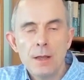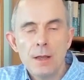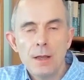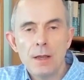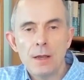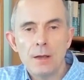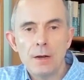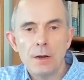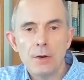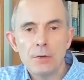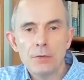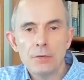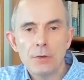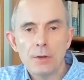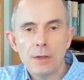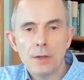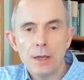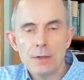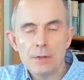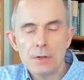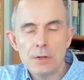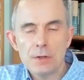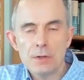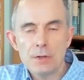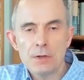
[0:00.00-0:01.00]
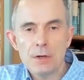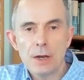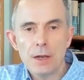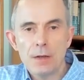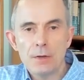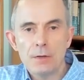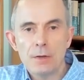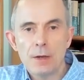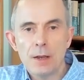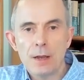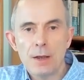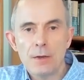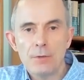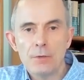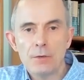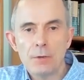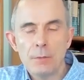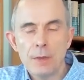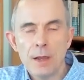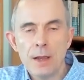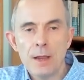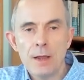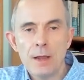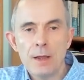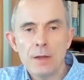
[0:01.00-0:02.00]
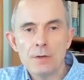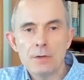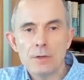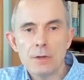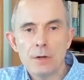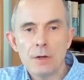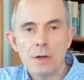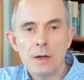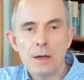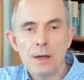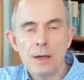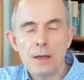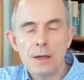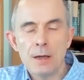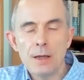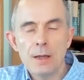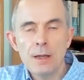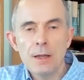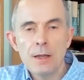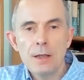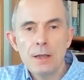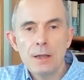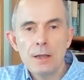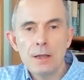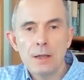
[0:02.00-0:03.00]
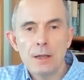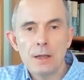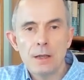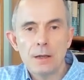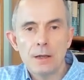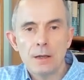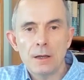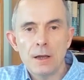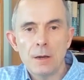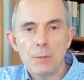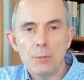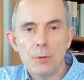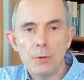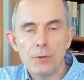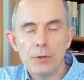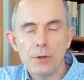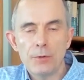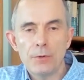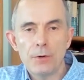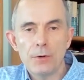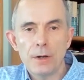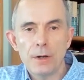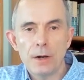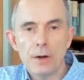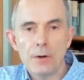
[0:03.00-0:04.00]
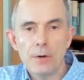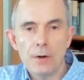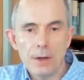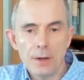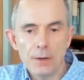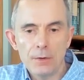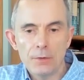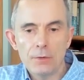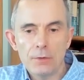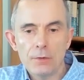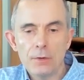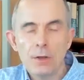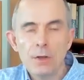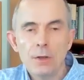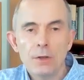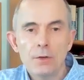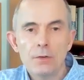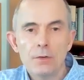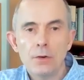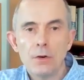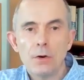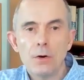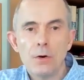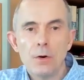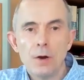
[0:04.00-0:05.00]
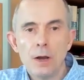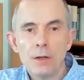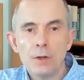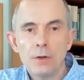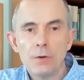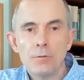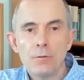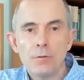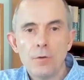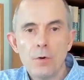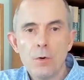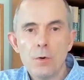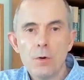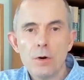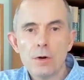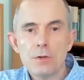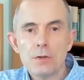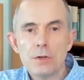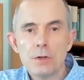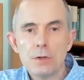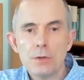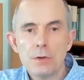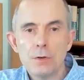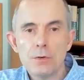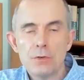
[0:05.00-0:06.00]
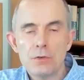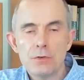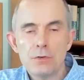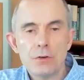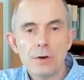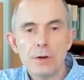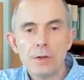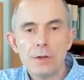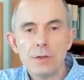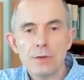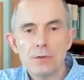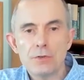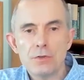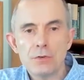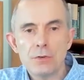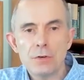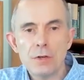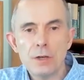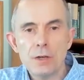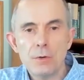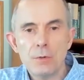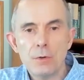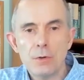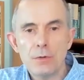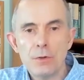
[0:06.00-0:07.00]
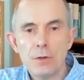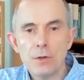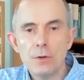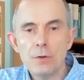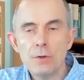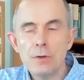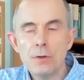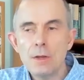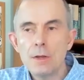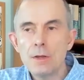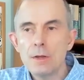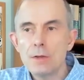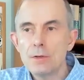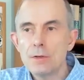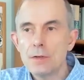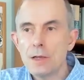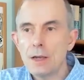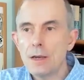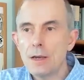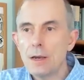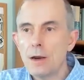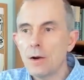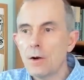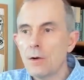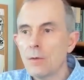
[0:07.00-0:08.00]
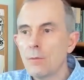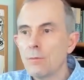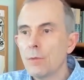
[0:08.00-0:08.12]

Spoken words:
and also get the chance to have some hands-on in a couple different areas. So I look forward to sharing this journey with you. Take care.